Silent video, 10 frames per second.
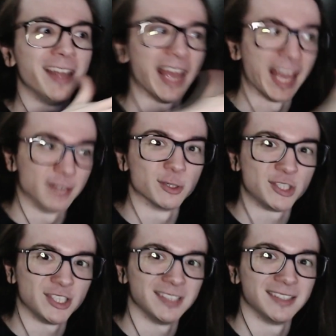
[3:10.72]

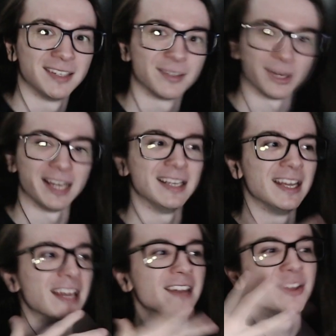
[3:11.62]
energy, right?
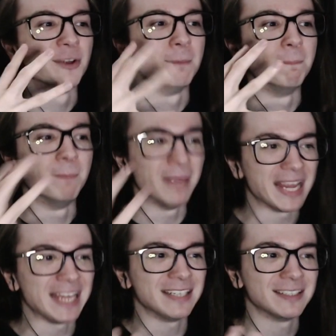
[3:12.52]
Their
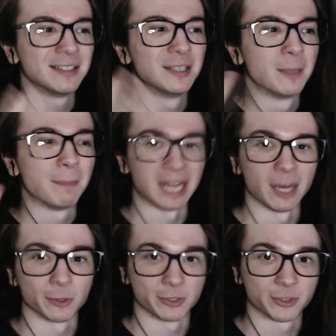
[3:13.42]
main
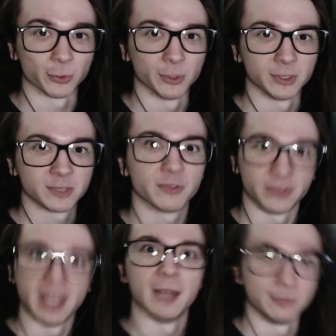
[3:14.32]
power source for
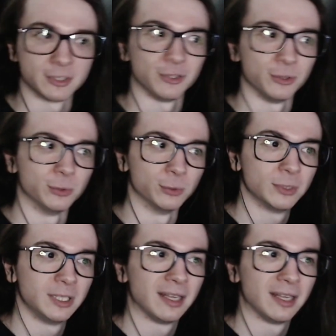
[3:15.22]
them too,